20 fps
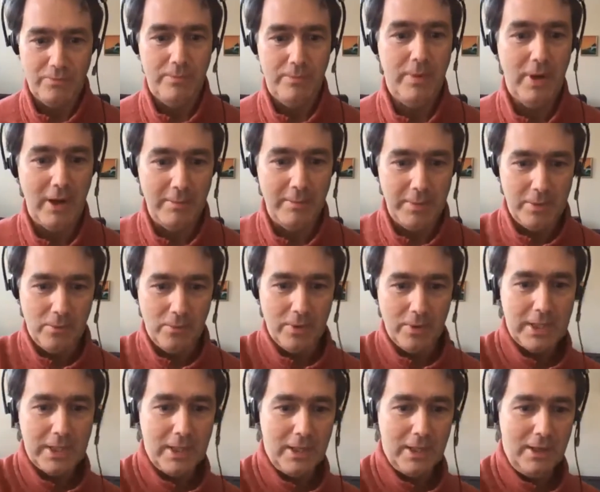been
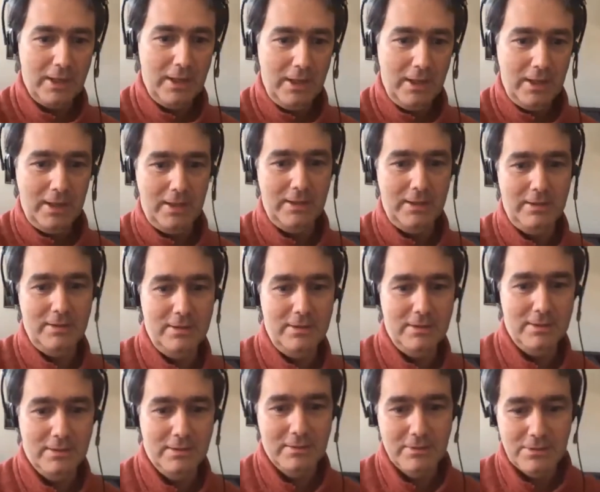working
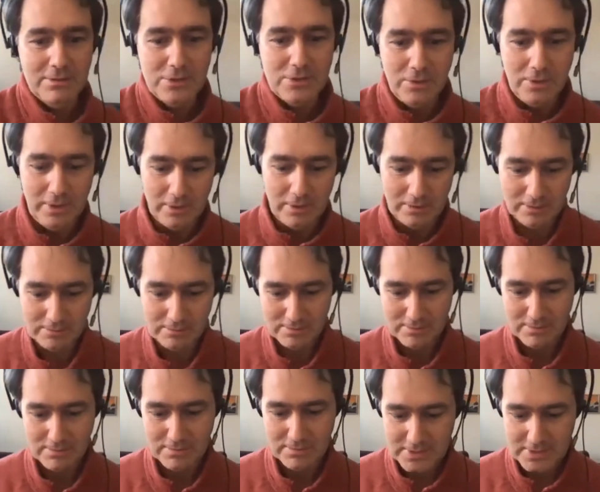in doing
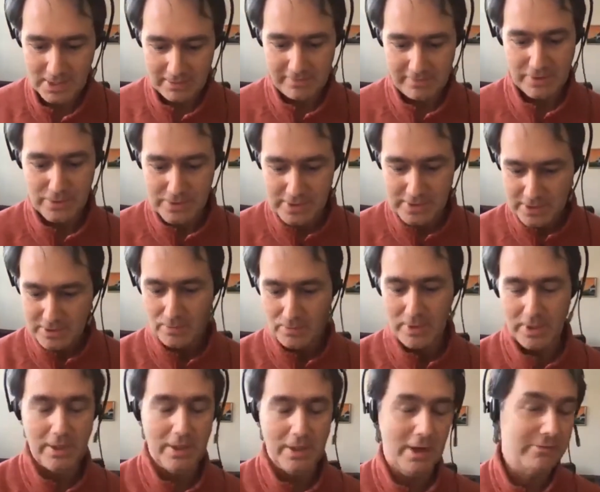data visualization
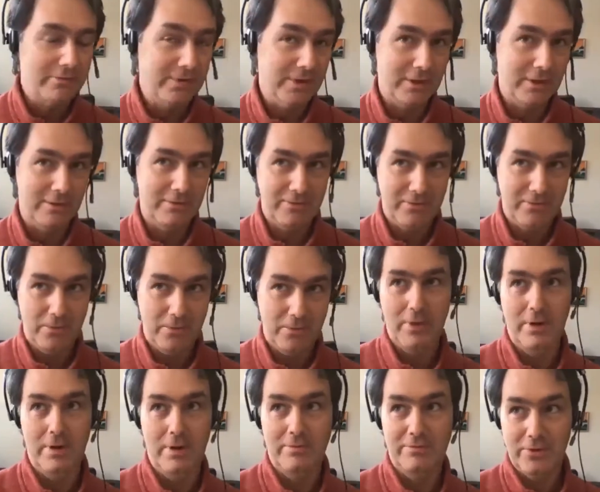work in Africa
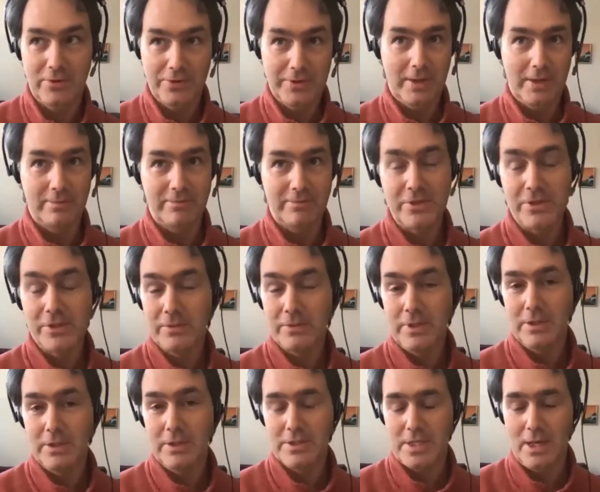for full-time for 2
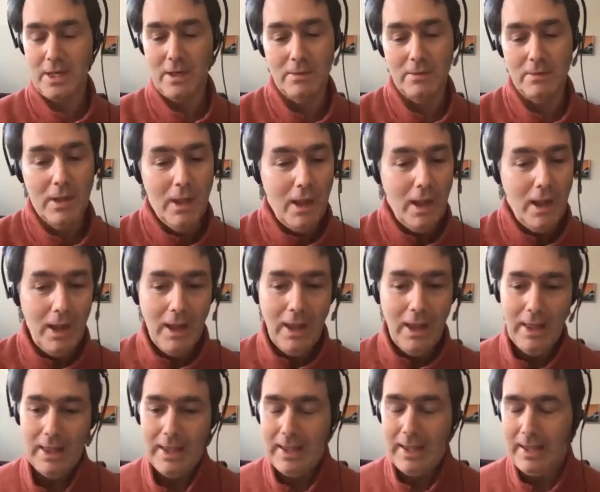years now.
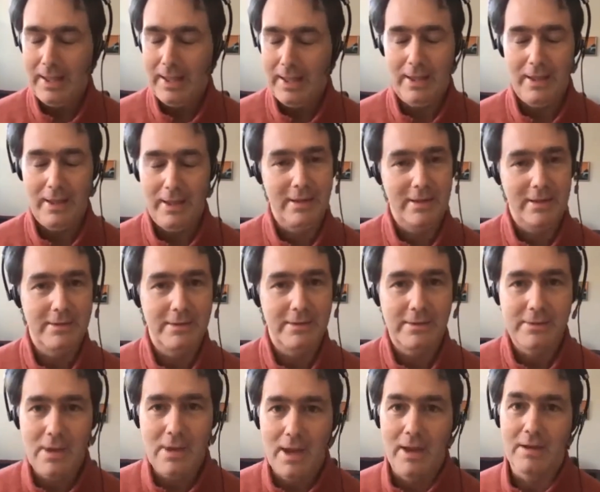And
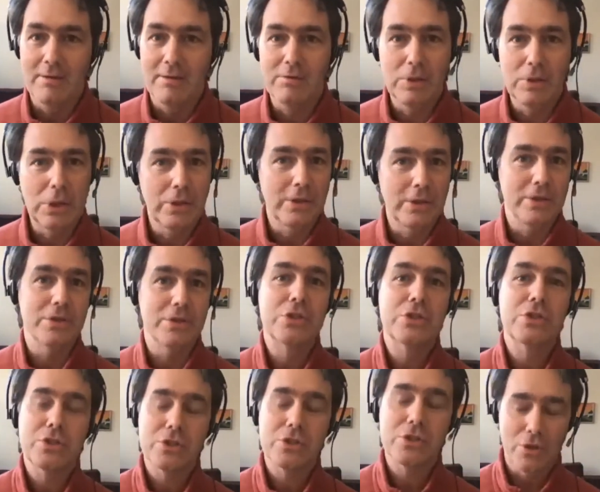I have learned
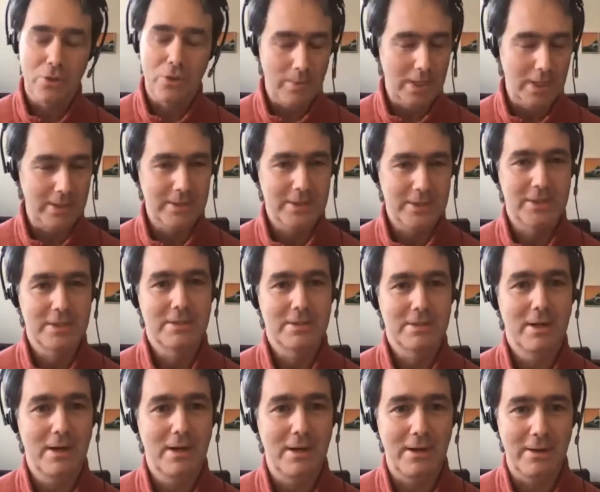so much.
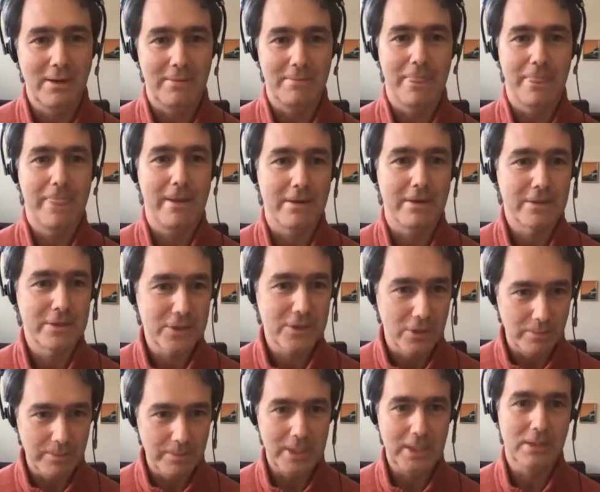There's so
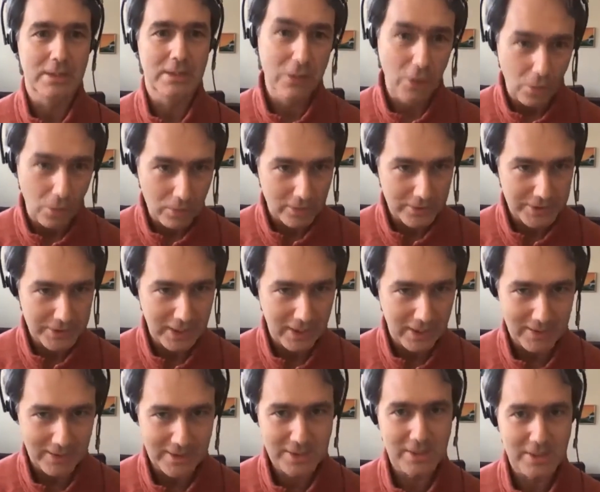many local
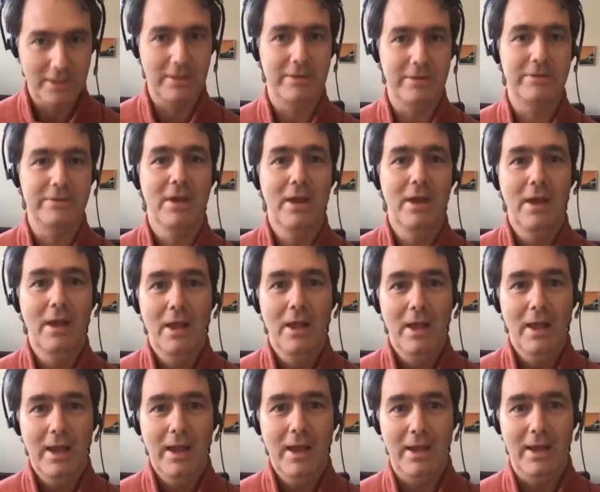challenges
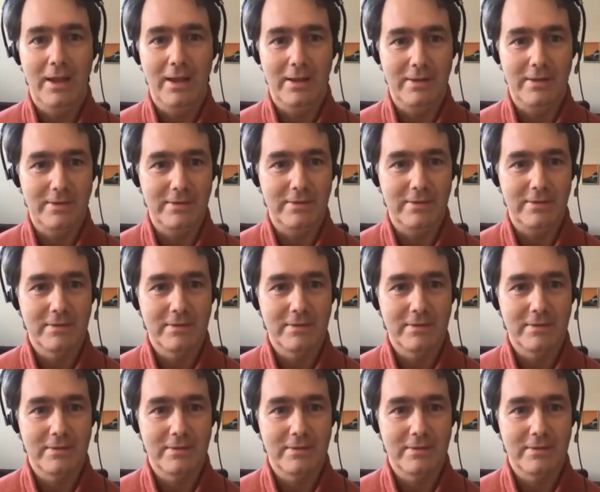and